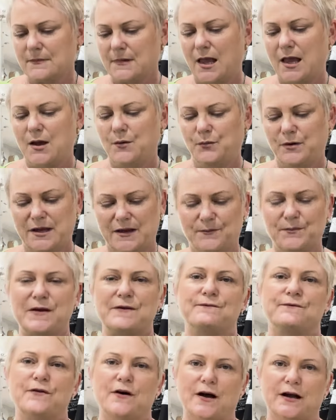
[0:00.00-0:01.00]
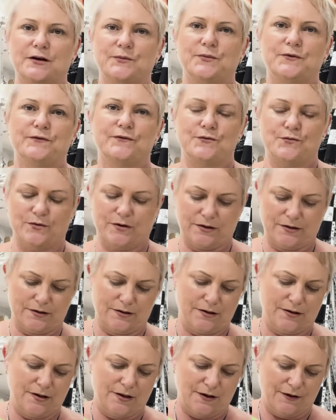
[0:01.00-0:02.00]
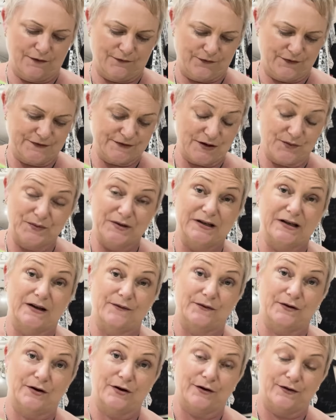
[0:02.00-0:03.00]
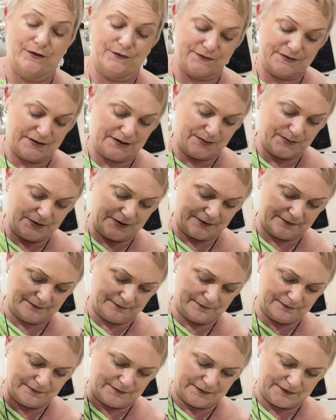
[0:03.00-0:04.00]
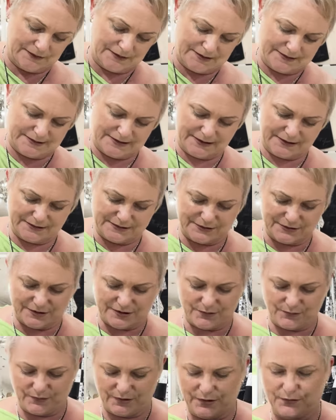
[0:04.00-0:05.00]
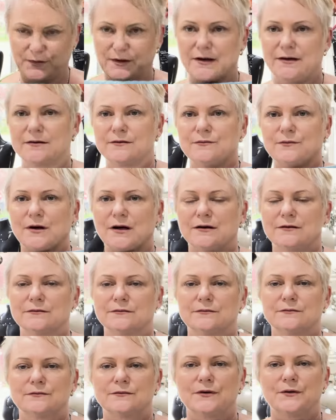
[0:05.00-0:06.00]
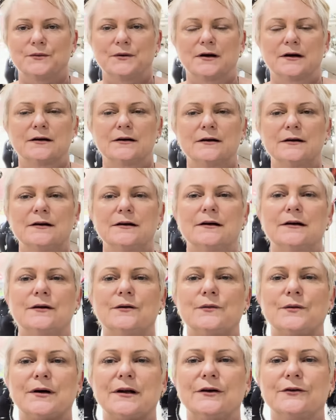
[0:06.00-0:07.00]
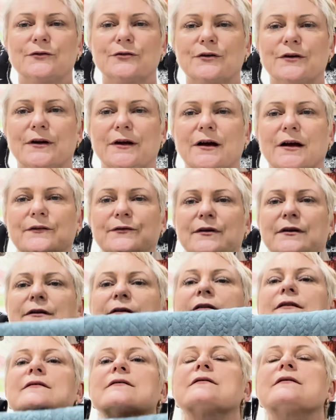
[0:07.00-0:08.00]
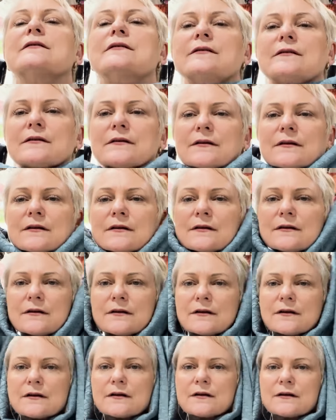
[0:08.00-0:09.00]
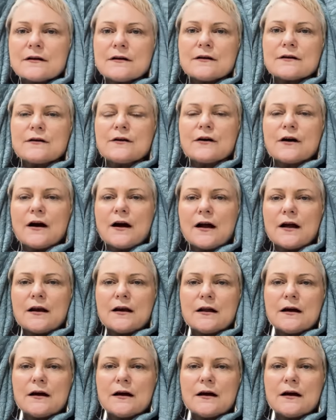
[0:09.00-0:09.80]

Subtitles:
And we have been fined before. The first time we didn't even know there was a limit. The second time we went, well, we were well and truly over. Look all right?